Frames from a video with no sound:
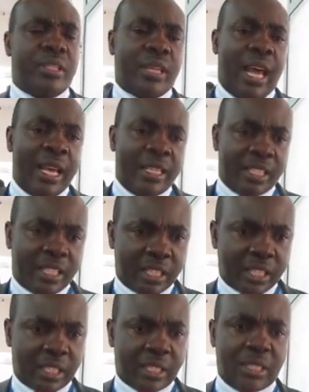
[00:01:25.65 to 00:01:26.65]

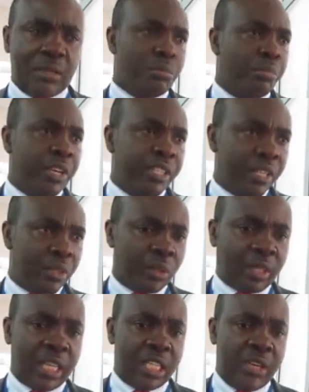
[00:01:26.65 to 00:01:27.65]
Tax breaches or
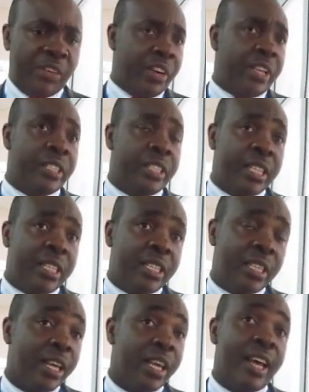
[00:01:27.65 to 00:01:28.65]
tax
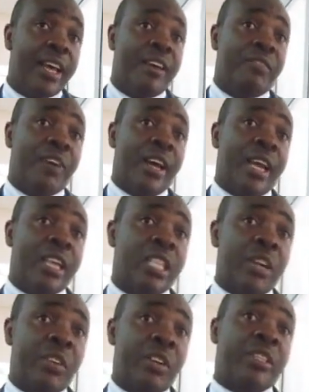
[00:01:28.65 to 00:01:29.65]
irregularities,
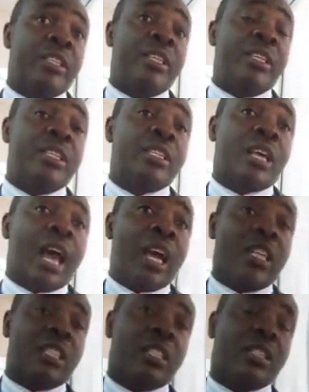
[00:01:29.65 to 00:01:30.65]
financial irregularities,
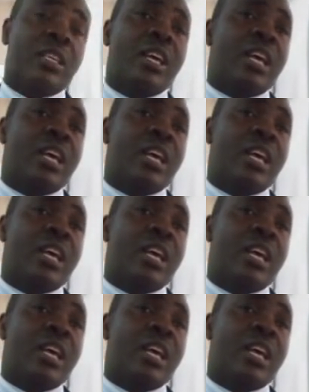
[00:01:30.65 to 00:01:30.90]
cash